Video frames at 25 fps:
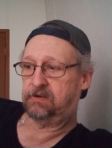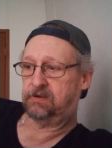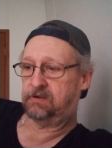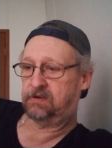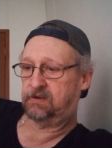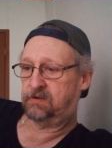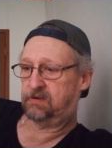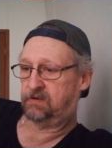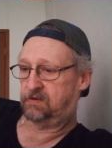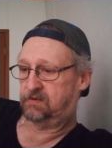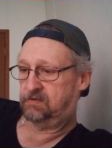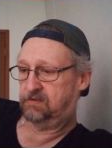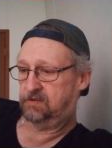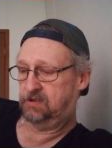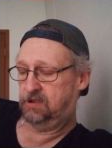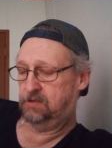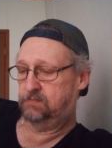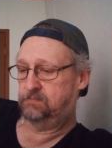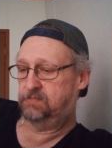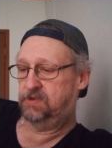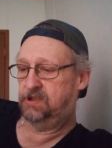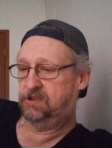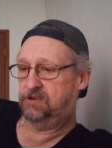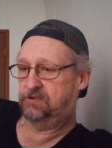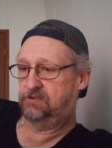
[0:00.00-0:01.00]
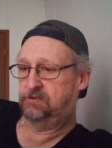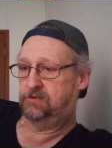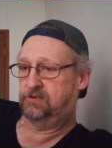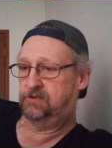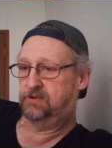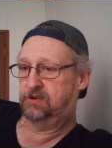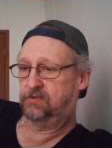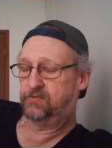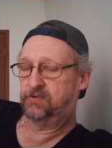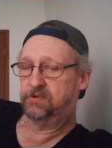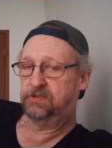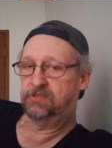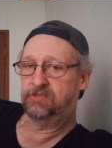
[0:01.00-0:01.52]
different things to
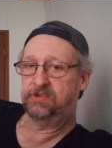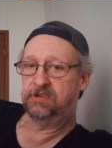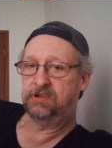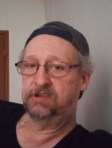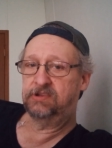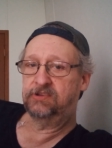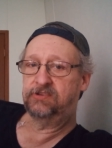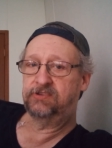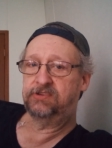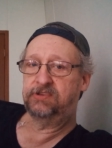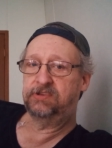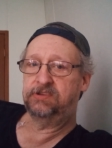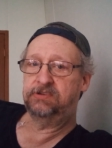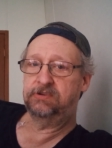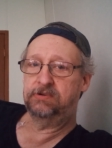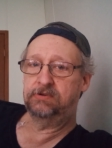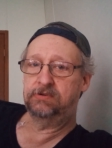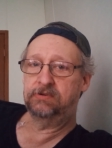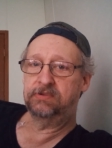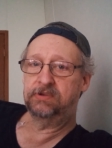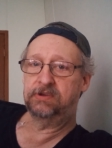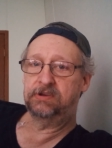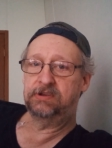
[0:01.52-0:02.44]
you than it does to me.